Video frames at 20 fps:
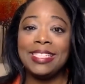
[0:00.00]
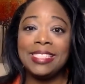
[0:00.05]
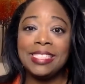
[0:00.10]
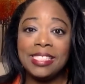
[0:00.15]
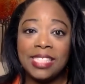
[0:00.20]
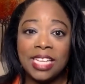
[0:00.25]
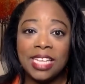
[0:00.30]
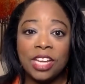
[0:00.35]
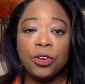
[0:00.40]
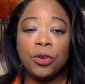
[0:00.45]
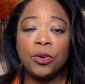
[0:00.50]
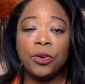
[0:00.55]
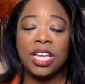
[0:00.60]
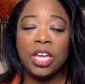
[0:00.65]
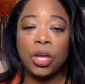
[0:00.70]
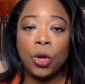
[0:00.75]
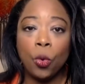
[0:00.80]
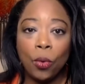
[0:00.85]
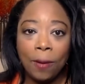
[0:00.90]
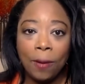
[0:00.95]
as standard
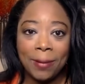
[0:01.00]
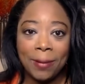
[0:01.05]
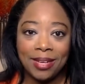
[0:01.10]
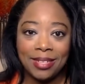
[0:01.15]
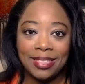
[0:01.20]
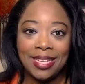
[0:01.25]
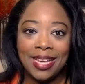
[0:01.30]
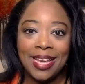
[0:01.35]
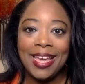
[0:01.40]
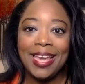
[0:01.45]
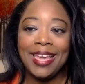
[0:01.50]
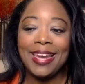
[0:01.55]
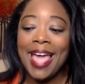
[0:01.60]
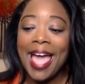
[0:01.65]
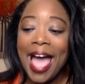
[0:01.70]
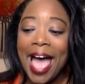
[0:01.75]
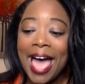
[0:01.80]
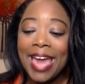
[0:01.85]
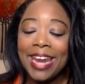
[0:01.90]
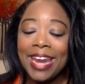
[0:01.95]
equipment
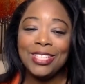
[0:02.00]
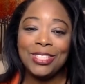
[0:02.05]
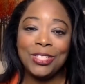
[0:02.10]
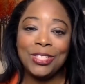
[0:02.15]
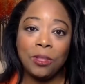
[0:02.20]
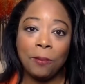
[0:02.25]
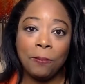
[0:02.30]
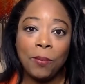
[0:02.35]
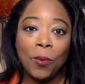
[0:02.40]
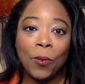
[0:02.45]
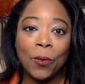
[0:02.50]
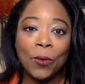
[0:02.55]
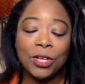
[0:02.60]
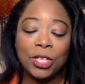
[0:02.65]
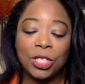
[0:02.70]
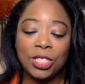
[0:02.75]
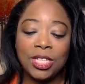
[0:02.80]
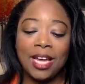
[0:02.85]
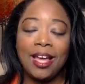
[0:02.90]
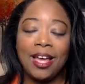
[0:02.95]
and added to the
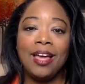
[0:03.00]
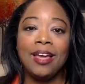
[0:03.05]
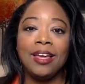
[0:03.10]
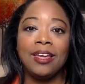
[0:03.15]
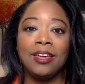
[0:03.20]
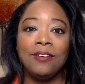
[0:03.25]
Porsche